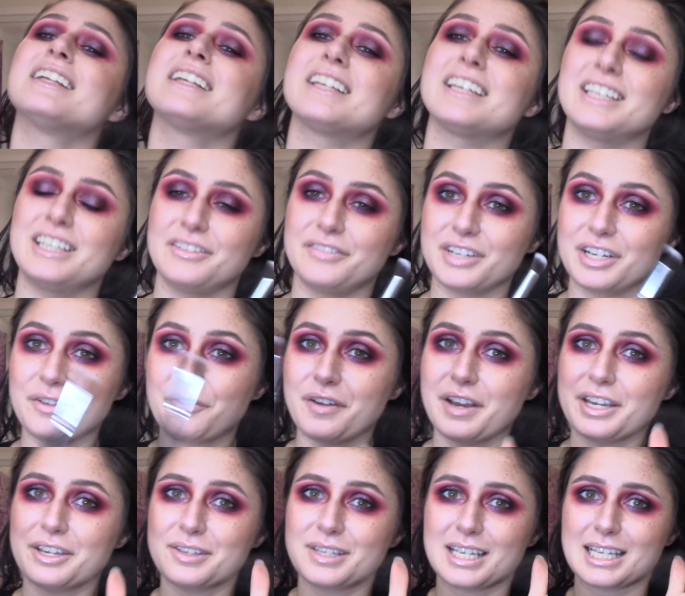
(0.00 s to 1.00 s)
Even if
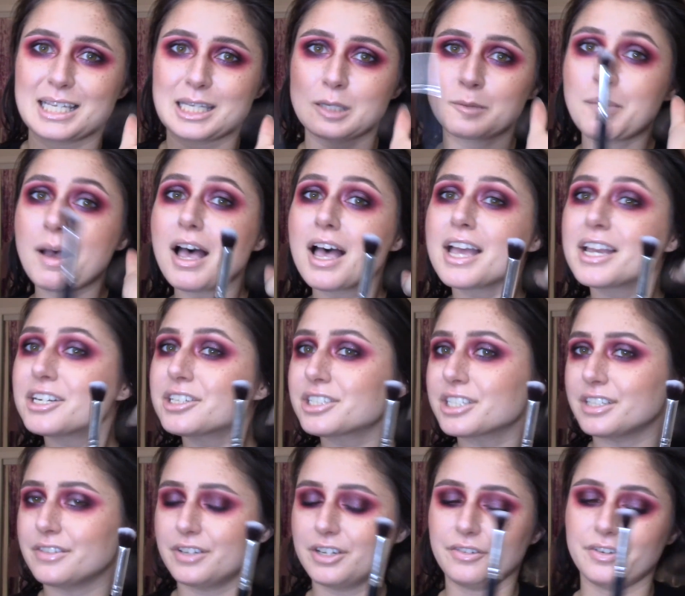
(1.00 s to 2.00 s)
I use a sponge,
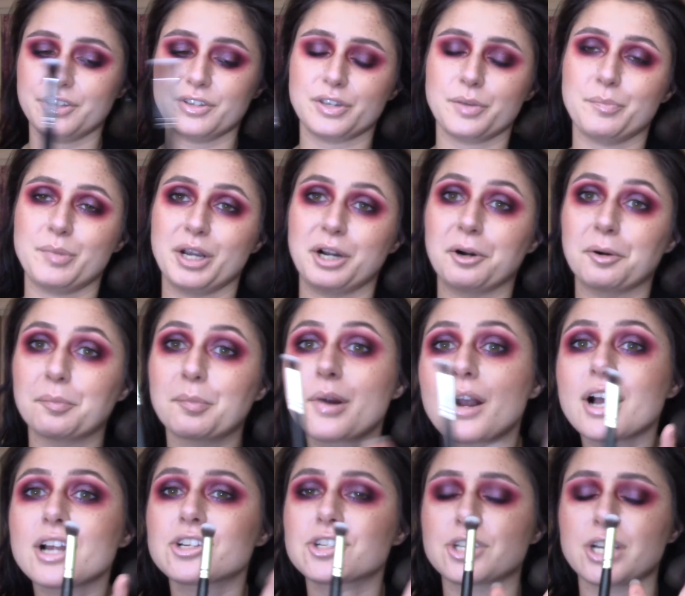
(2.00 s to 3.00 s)
even if I use a bigger
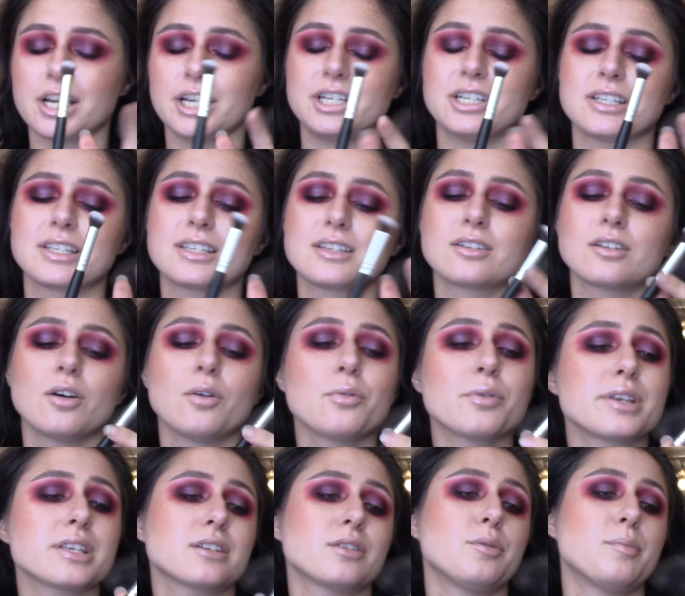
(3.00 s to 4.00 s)
brush, I just
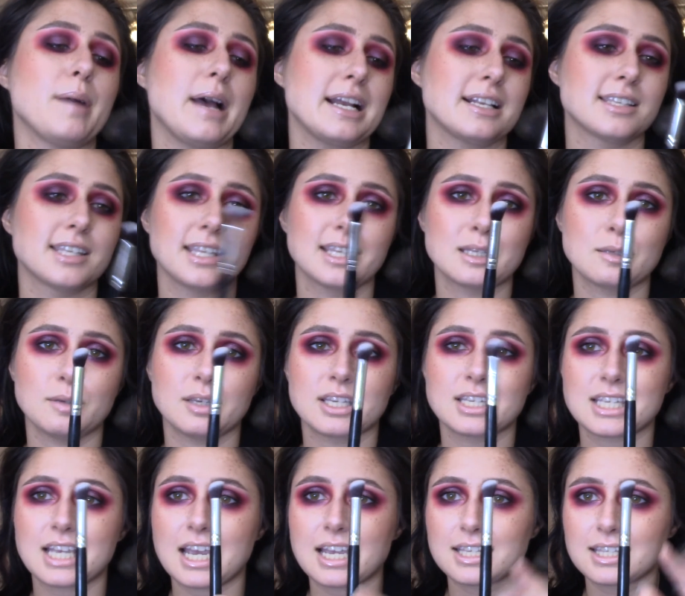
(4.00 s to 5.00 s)
always go back to this
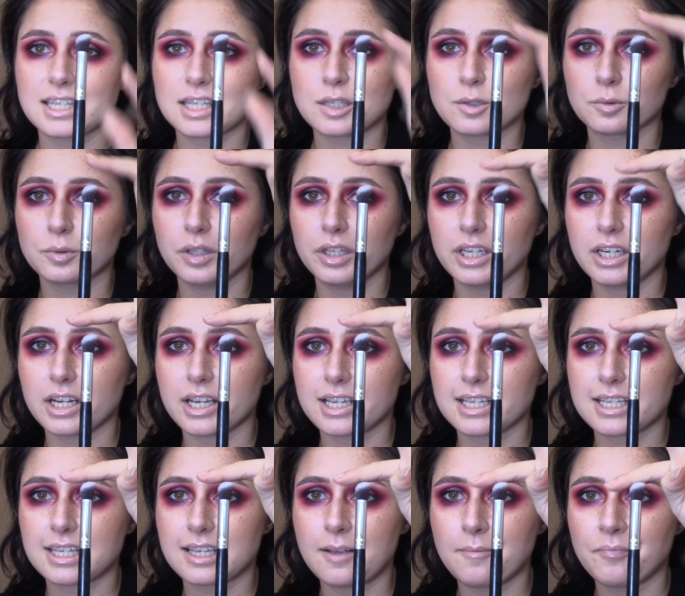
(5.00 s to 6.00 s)
because it has this really
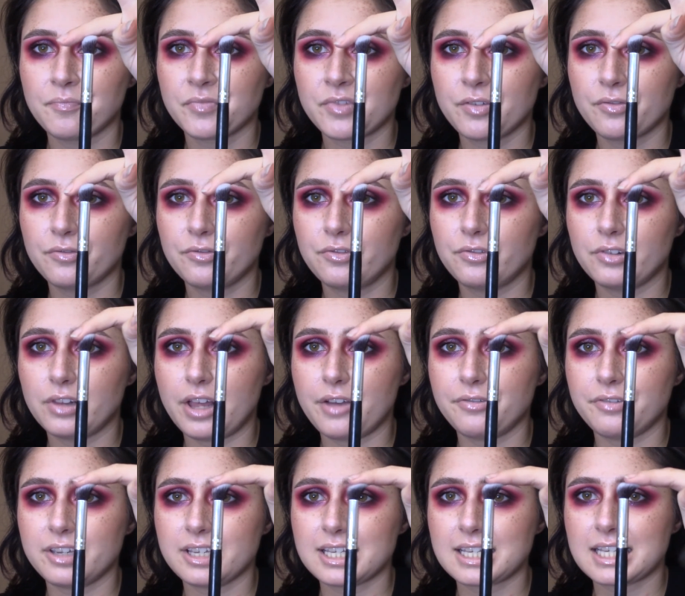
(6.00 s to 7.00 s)
nice
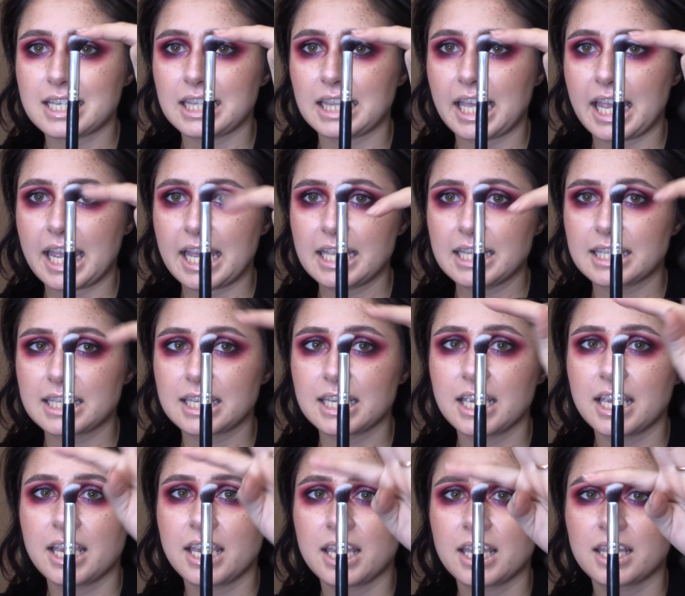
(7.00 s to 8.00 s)
fluffy slant
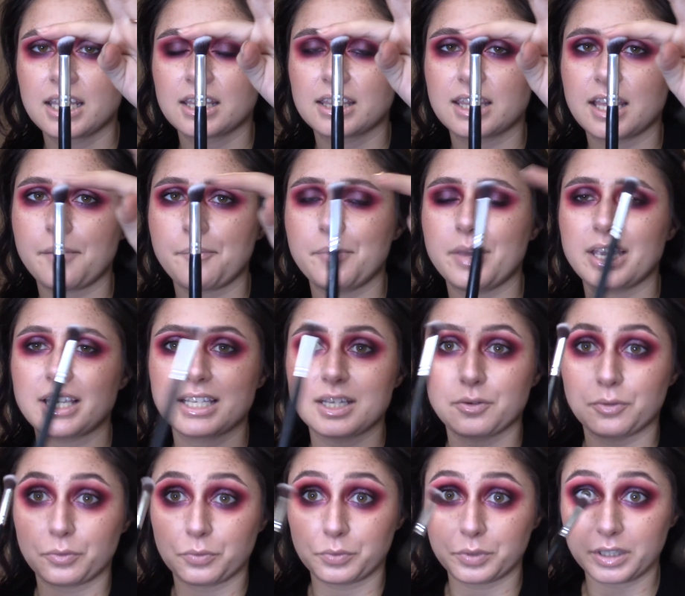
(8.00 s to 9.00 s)
that makes
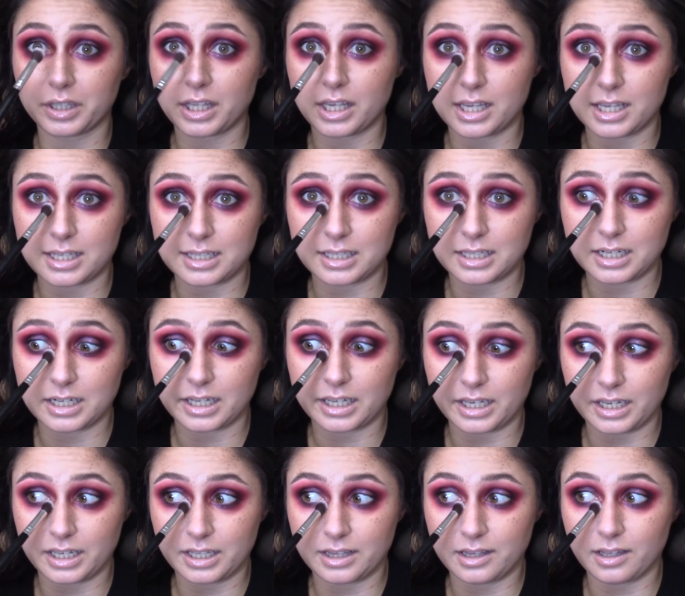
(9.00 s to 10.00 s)
it really easy to
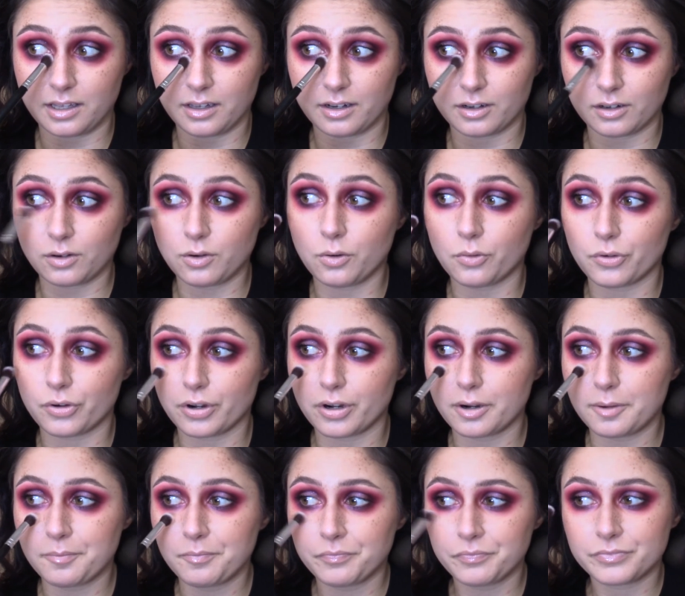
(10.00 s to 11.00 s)
get in the inner
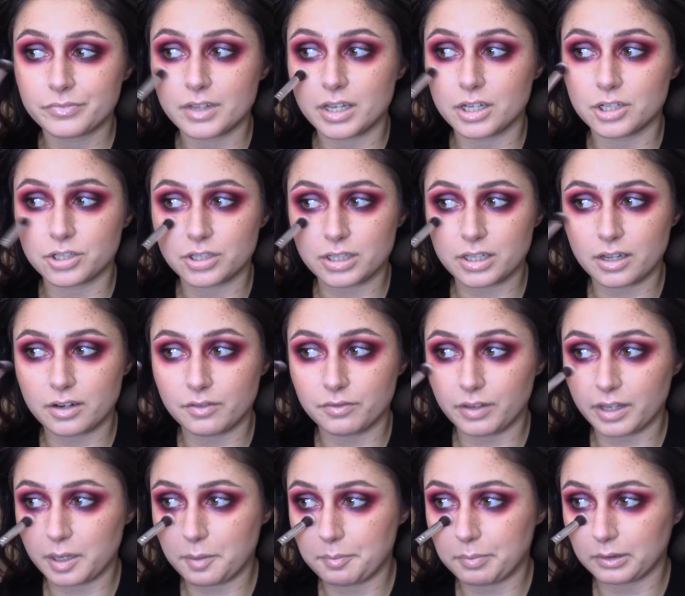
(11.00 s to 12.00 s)
corner and just kind of
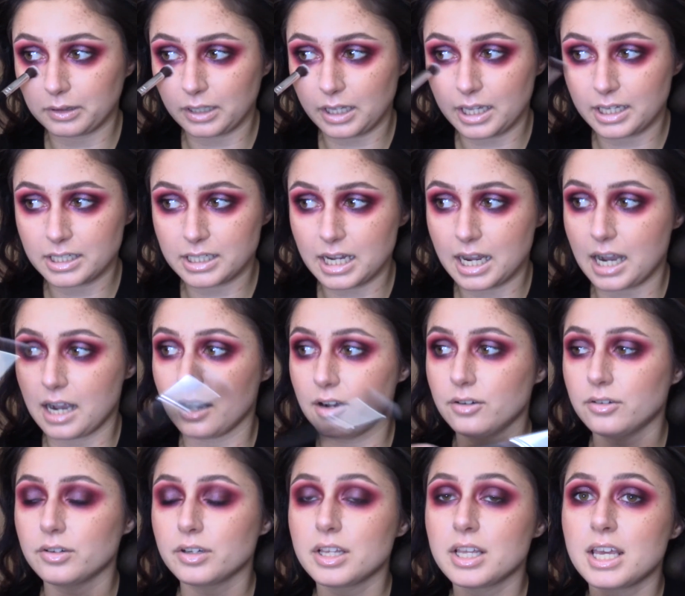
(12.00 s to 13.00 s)
like blend
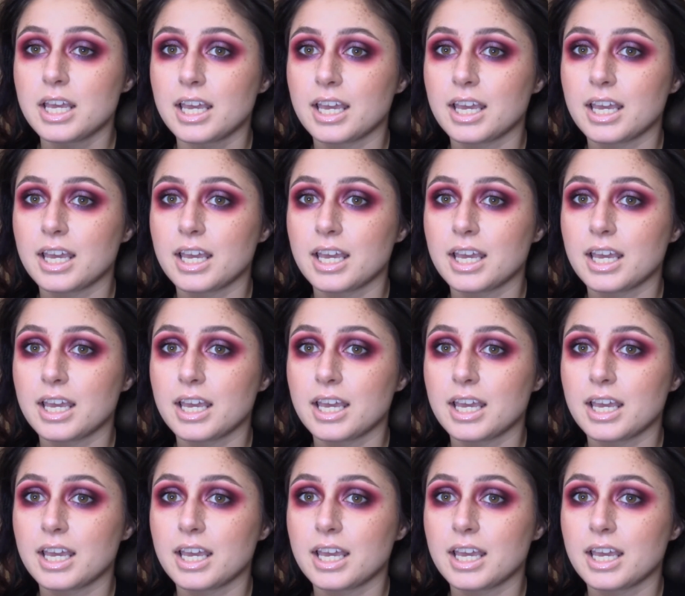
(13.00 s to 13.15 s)
out.